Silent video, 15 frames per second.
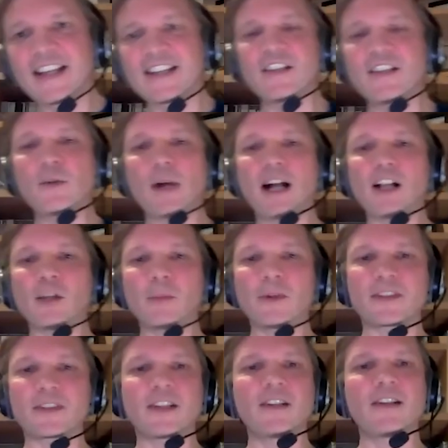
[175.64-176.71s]
new
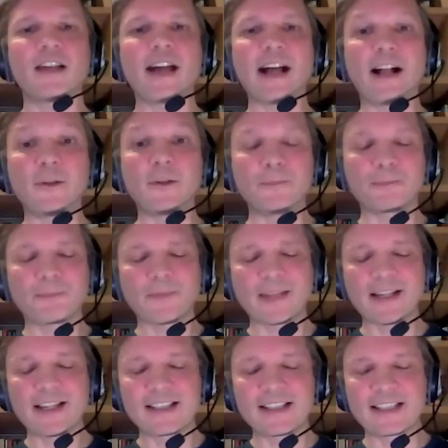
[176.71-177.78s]
Albert Canal.
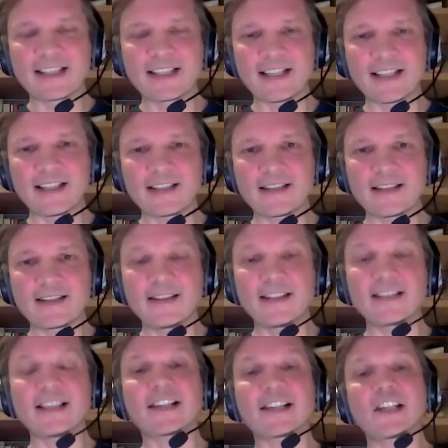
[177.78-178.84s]
And
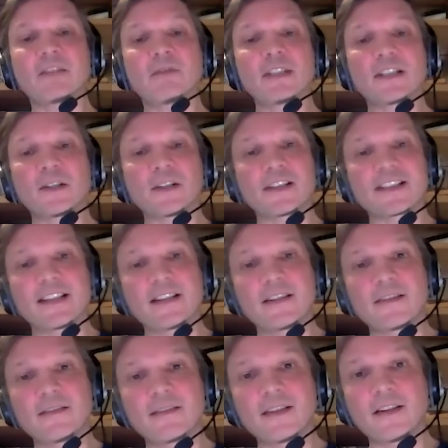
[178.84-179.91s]
this actually results
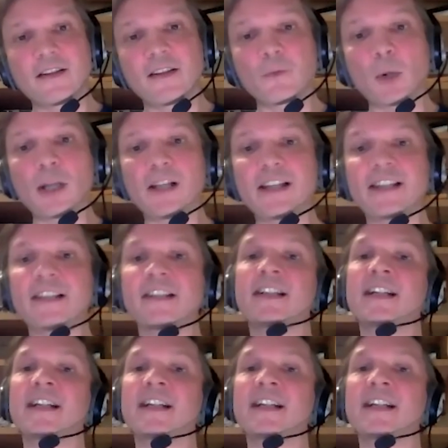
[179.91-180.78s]
in Wallet